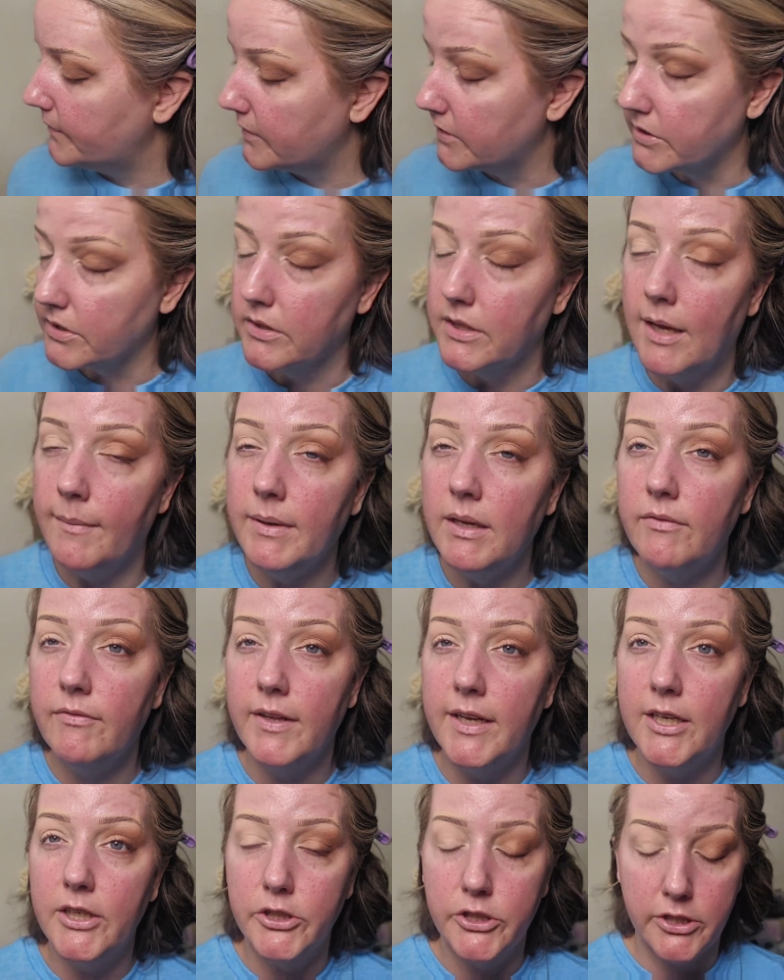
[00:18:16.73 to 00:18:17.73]
So let me
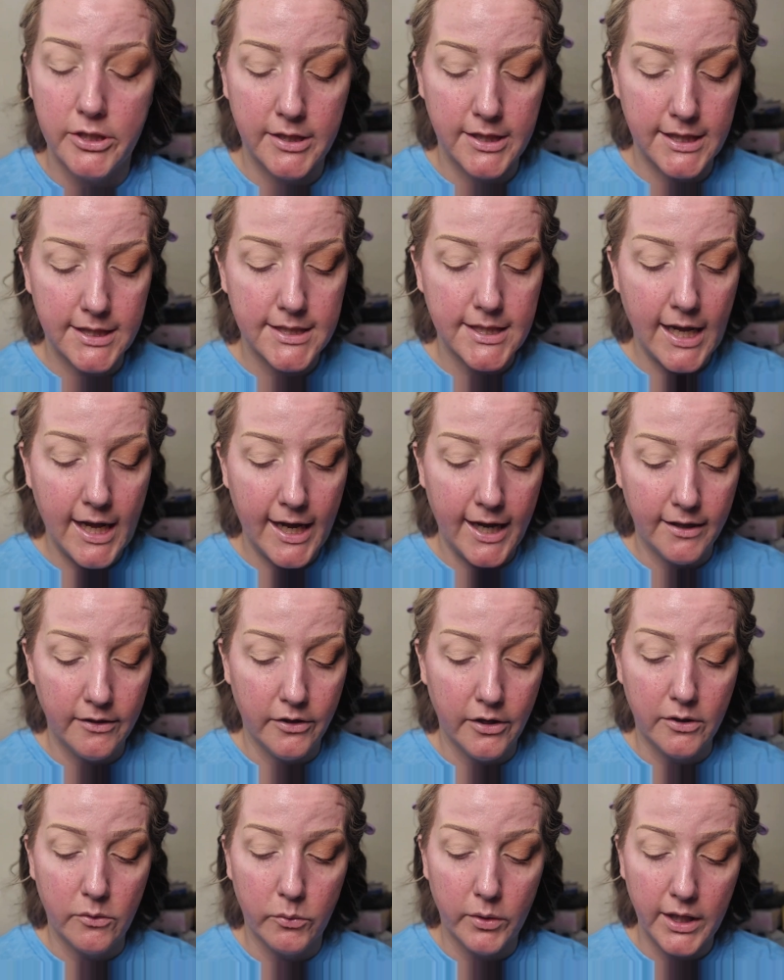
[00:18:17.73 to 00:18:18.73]
finish this eye
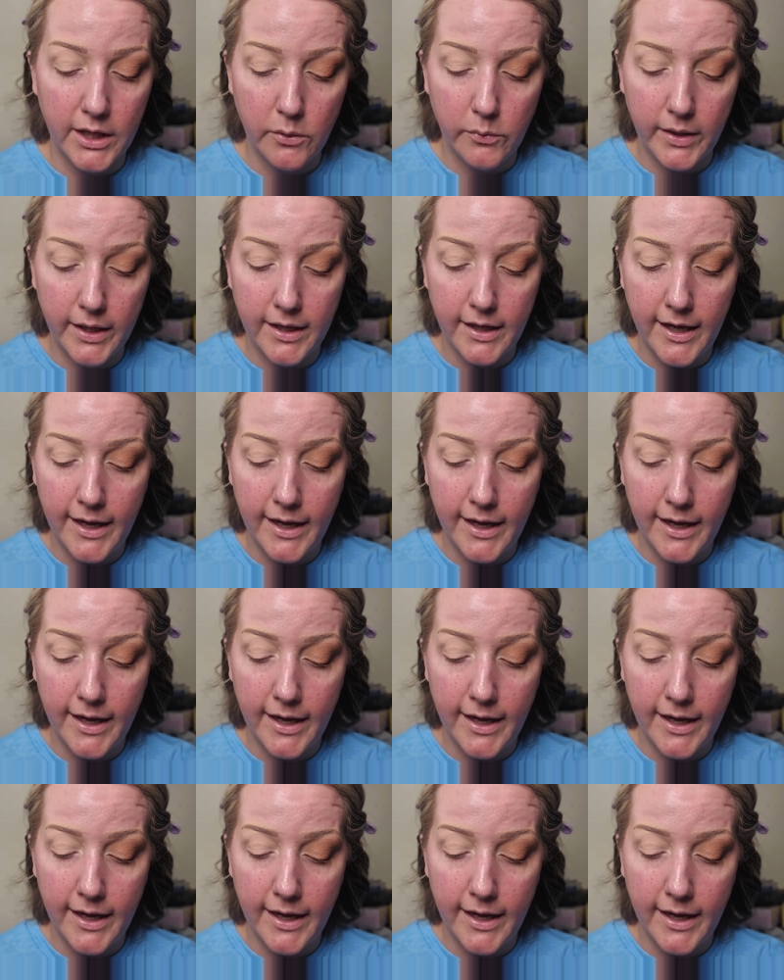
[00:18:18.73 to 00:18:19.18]
look really quick,